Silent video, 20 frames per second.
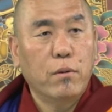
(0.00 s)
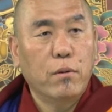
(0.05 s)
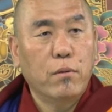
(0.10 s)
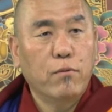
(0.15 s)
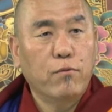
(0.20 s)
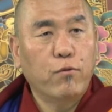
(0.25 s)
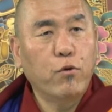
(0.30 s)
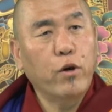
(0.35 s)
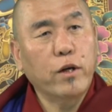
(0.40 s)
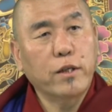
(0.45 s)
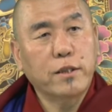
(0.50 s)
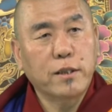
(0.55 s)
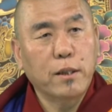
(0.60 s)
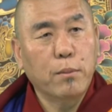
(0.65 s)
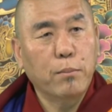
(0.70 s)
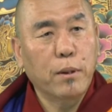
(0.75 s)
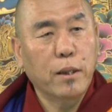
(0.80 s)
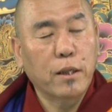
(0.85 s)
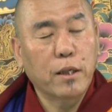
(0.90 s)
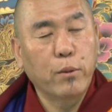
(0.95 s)
For
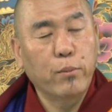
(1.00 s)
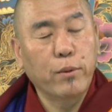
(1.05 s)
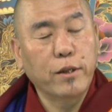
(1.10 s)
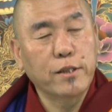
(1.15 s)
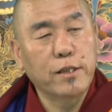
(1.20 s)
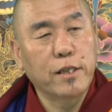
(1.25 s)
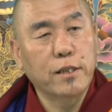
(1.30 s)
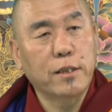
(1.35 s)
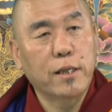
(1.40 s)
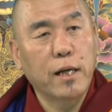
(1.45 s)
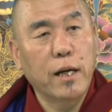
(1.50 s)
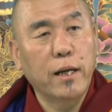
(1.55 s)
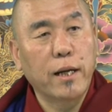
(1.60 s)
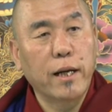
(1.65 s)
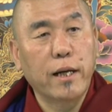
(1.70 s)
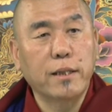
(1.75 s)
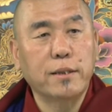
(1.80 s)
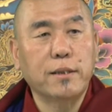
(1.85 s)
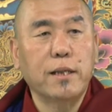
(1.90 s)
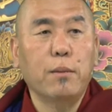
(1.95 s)
example, giving just an
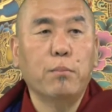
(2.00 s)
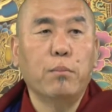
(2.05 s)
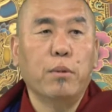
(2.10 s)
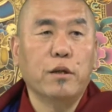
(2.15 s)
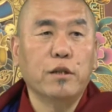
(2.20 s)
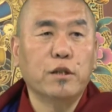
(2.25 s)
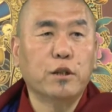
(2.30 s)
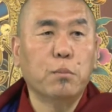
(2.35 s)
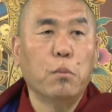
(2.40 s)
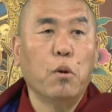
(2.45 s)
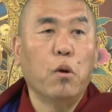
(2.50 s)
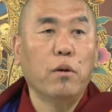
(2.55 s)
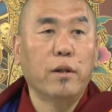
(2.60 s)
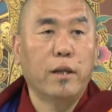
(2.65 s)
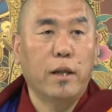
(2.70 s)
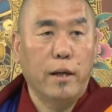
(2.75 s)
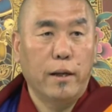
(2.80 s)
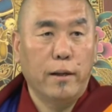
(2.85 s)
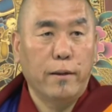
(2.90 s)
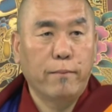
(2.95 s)
example, small
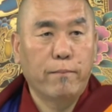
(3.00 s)
thing.